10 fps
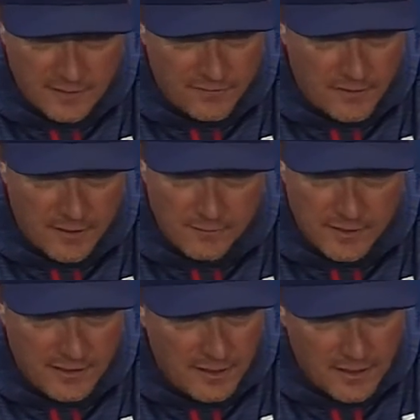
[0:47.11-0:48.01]
and for him
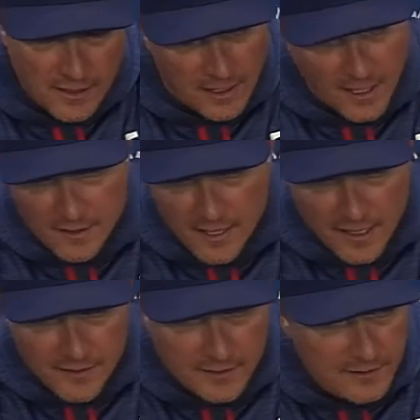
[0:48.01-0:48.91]
to,
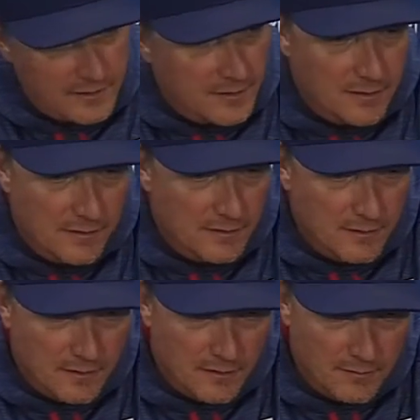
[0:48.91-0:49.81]
I, I think the
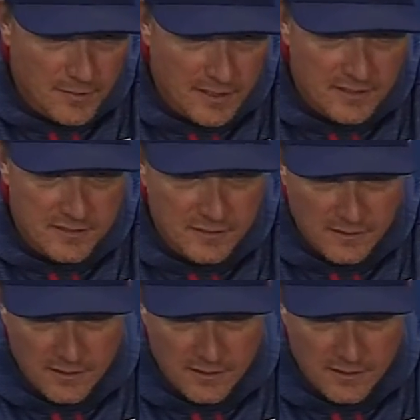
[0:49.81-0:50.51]
the, the biggest.